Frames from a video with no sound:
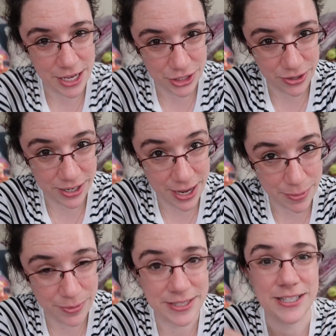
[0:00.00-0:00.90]
Showed it a
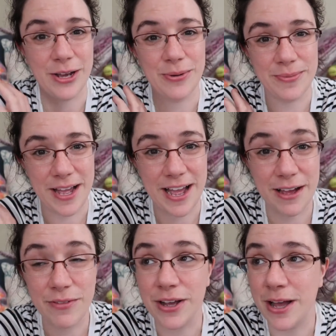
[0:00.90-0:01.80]
couple weeks ago. I
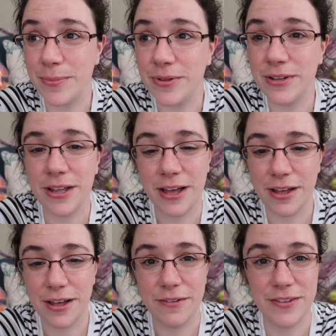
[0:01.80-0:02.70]
have a couple
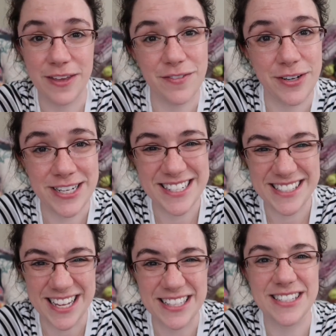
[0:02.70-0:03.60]
of gift
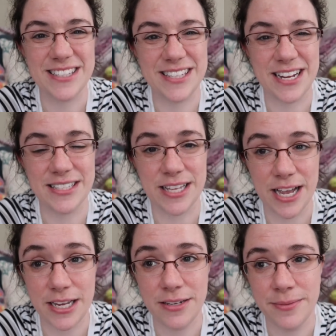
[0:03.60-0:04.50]
sets set
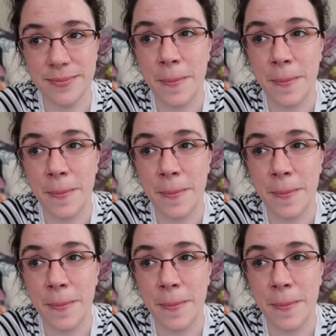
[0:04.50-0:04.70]
aside.